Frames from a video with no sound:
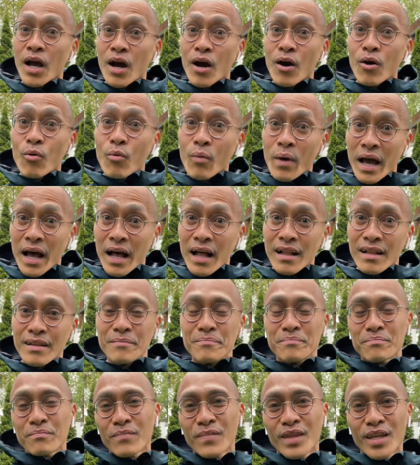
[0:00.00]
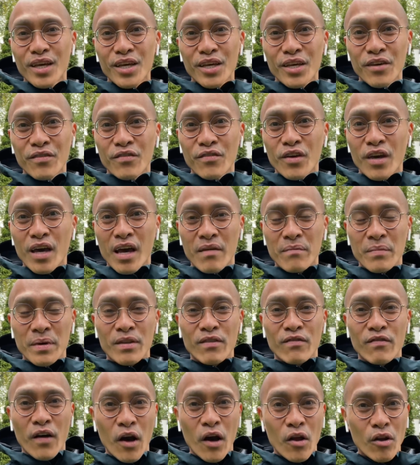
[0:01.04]
Well, if you have been
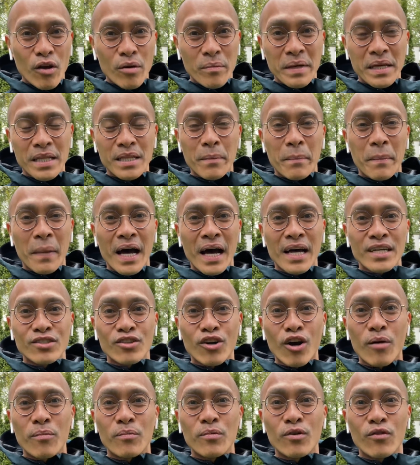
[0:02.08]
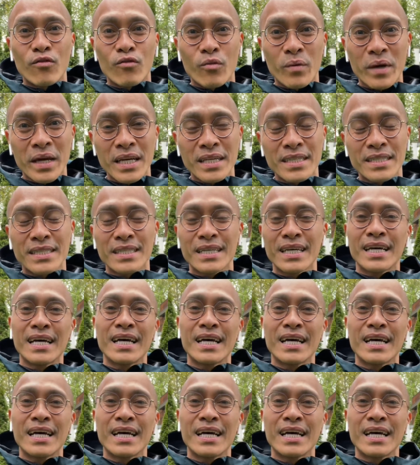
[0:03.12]
following me in the past couple of weeks,